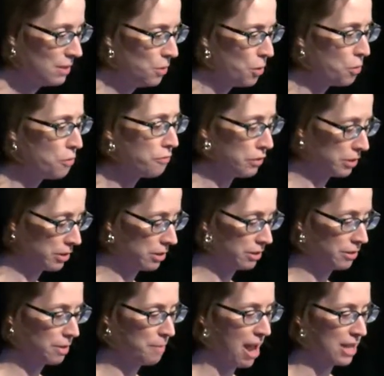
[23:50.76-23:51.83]

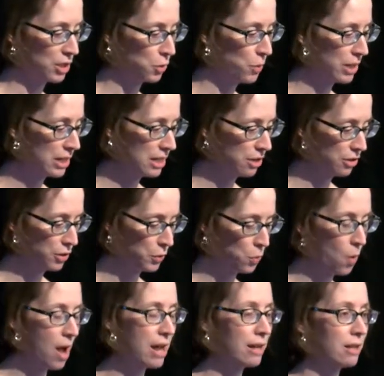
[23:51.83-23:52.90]
over the past 20 years
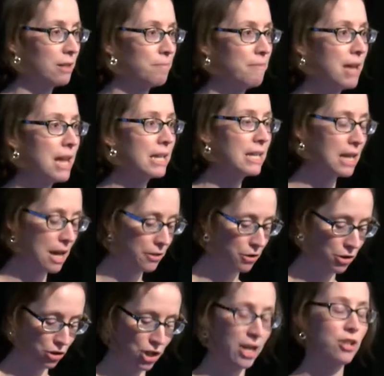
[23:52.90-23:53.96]
while many
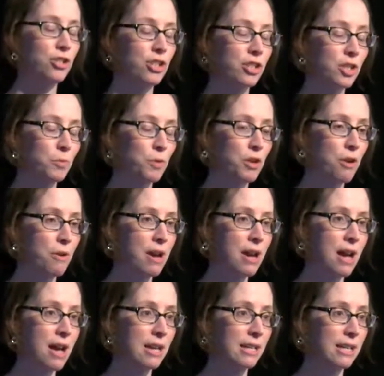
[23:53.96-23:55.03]
other changes were
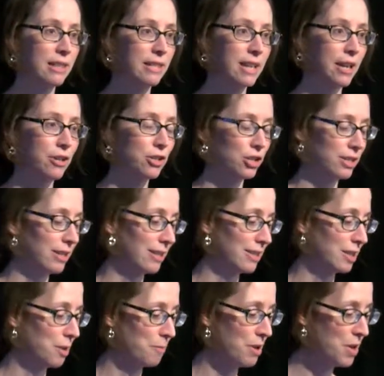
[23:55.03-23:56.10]
going on in the energy
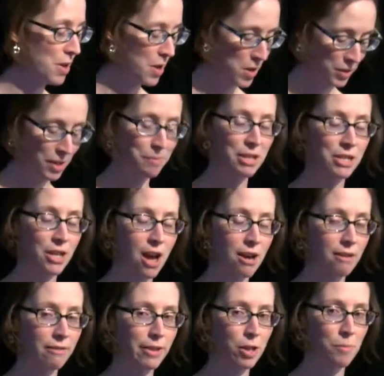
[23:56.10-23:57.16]
system. So I'm going to
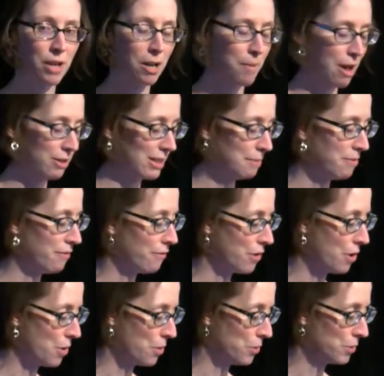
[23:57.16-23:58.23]
talk a little bit about some of
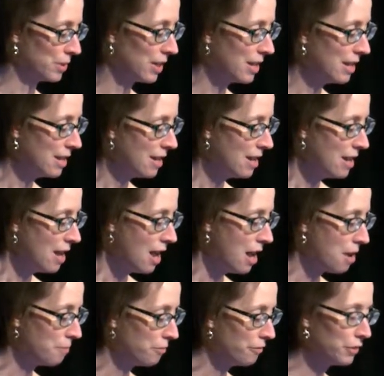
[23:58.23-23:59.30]
those.
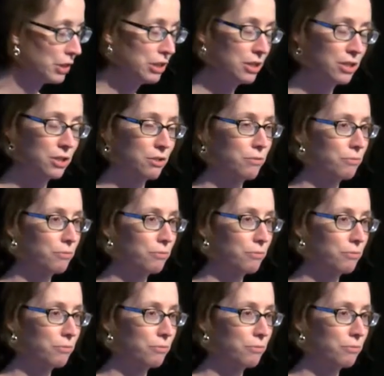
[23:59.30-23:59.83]
Um, first,